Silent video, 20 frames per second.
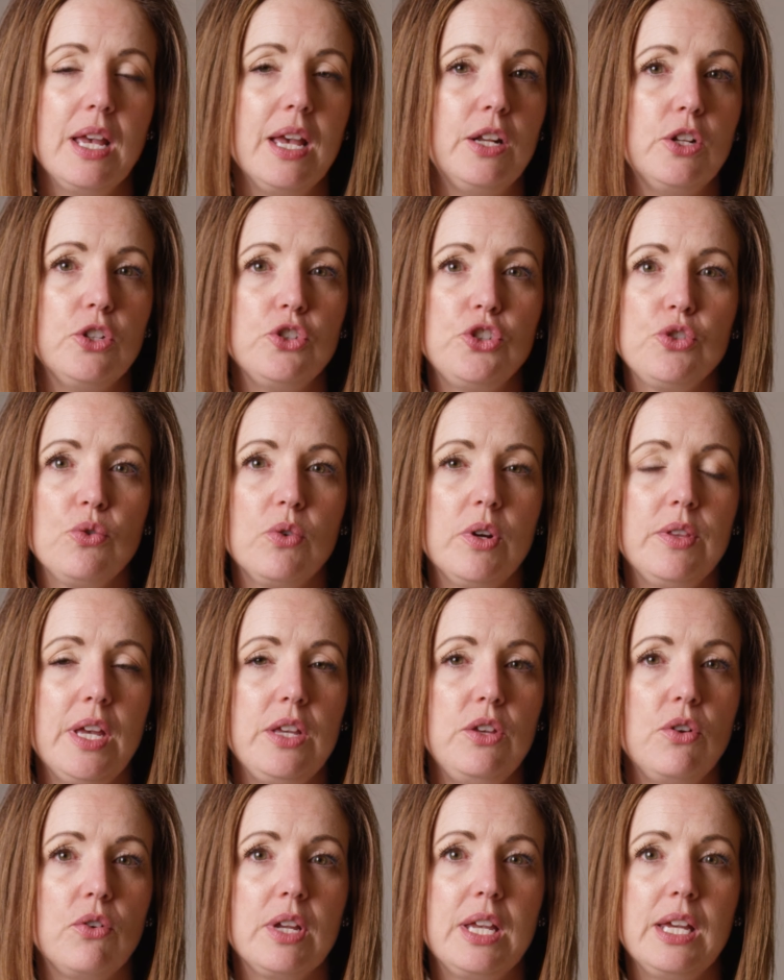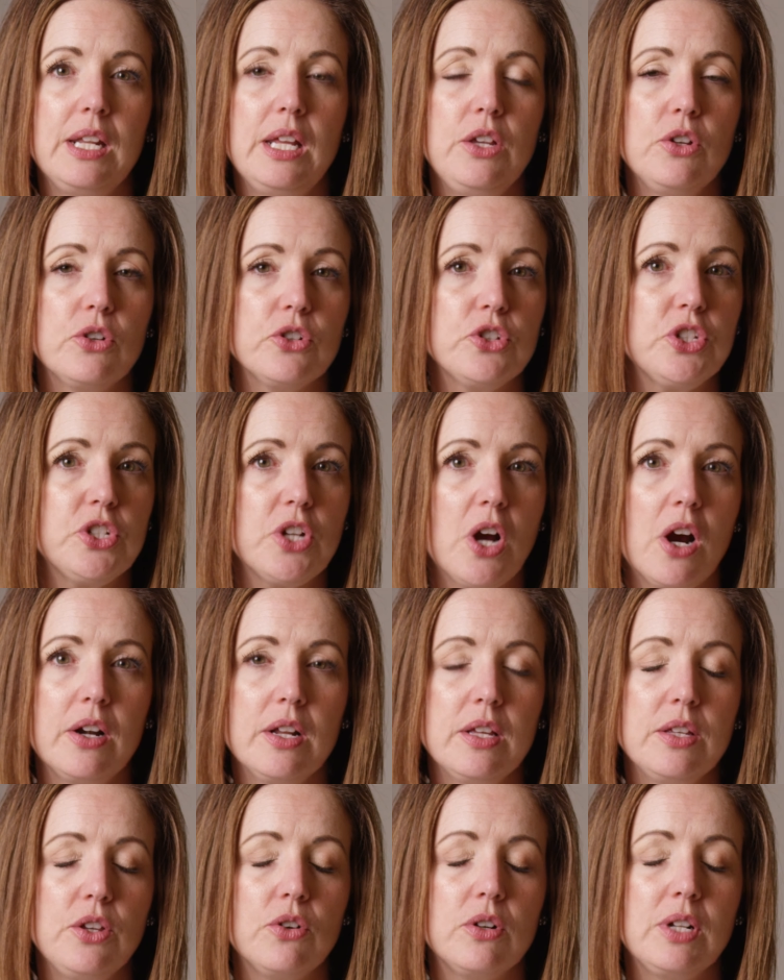and ensure that you're getting
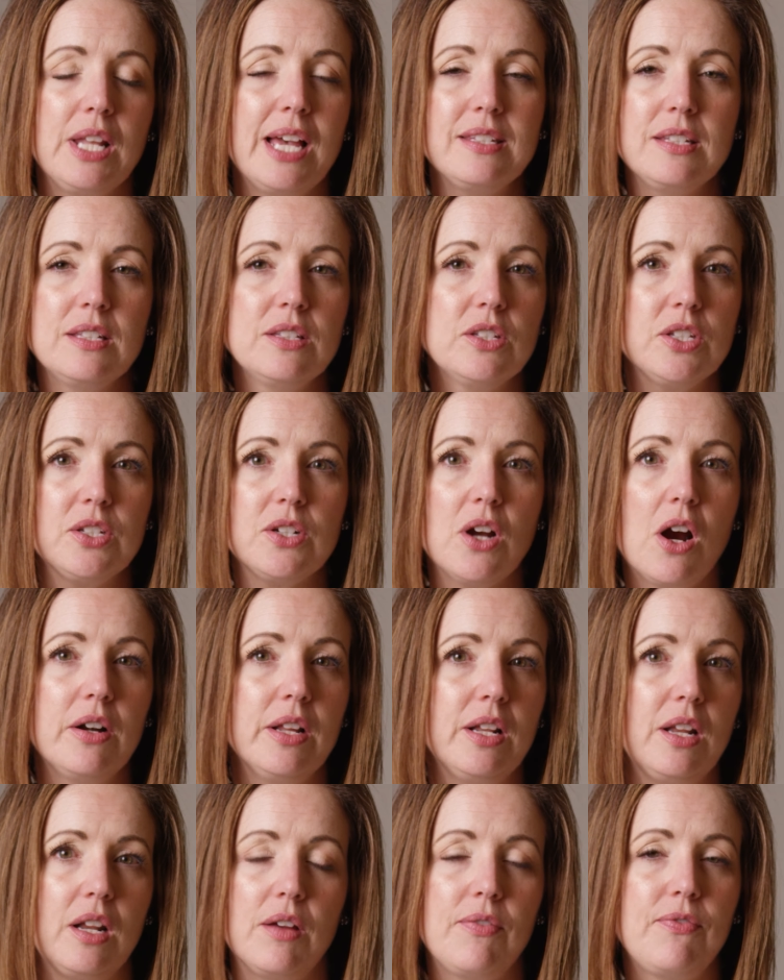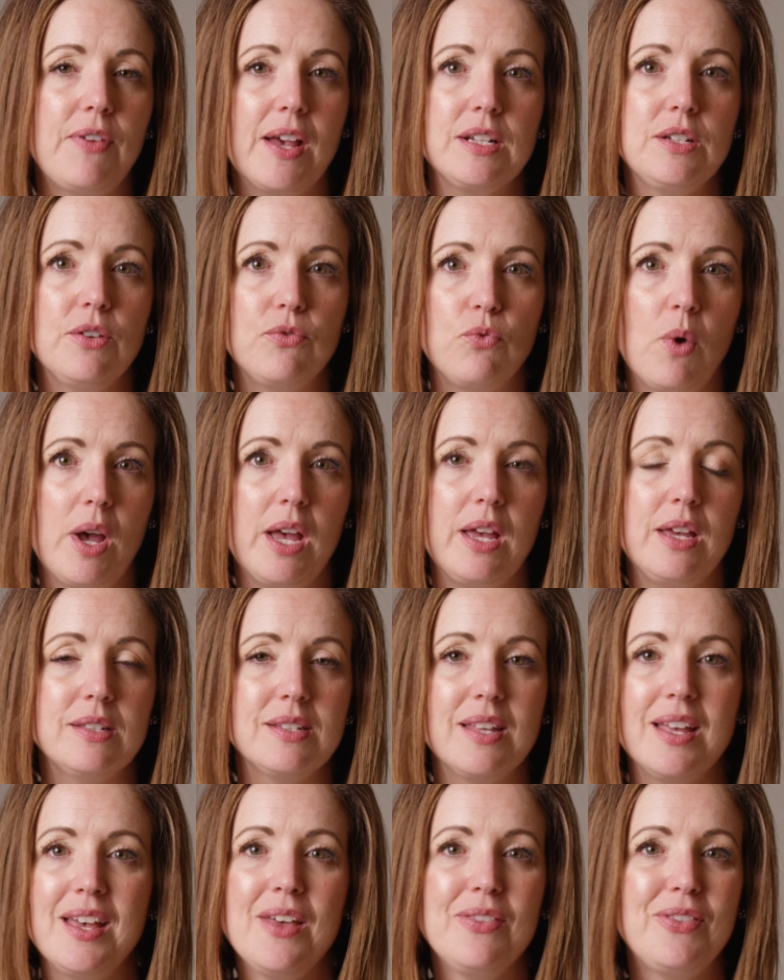your lessons started in effective
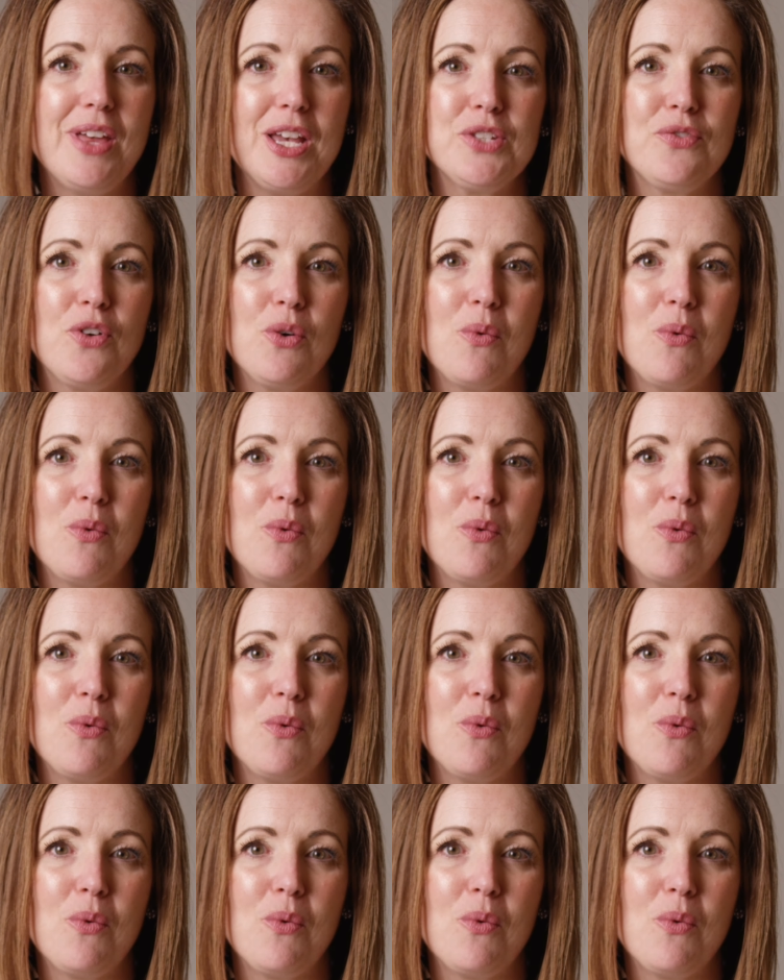ways. Thanks for